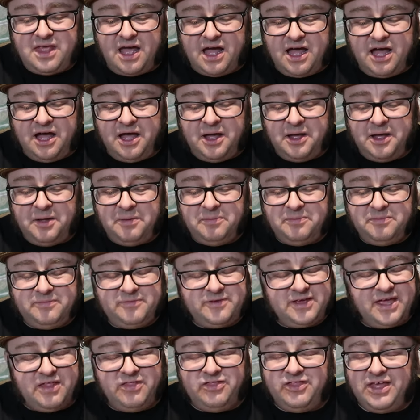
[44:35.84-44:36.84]
Um,
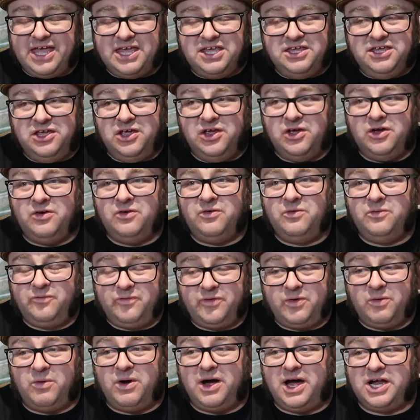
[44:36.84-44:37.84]
again, thank you
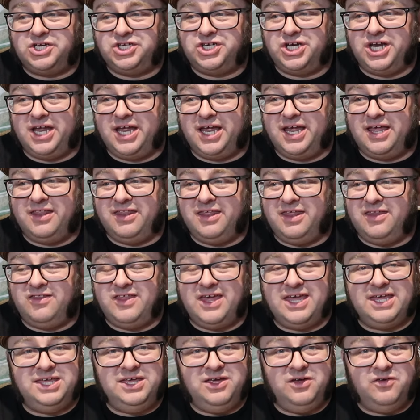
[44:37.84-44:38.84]
for watching, and, and
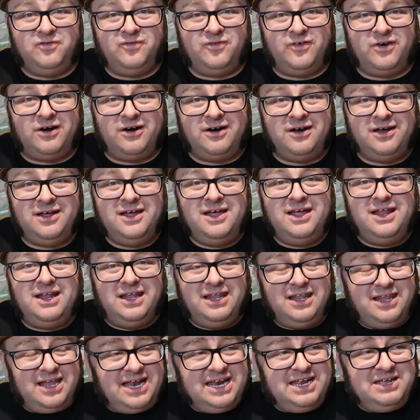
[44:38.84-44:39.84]
thank you for
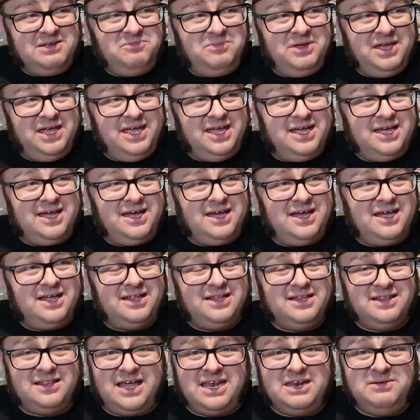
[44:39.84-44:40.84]
letting me
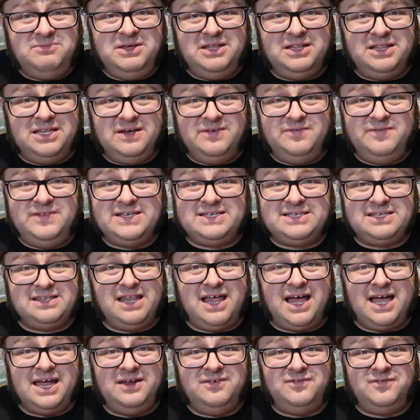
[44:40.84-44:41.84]
uh, letting me live this
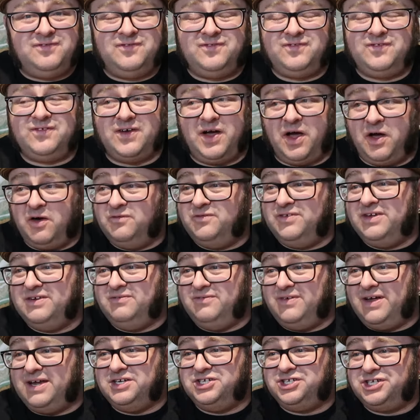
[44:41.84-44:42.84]
life of
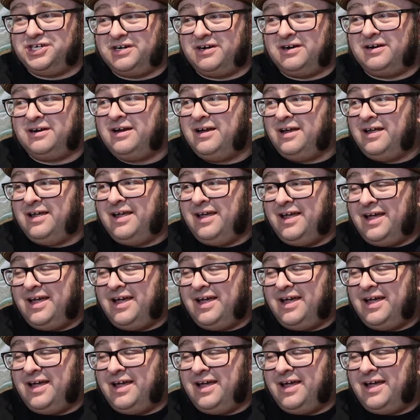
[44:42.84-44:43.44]
adventure.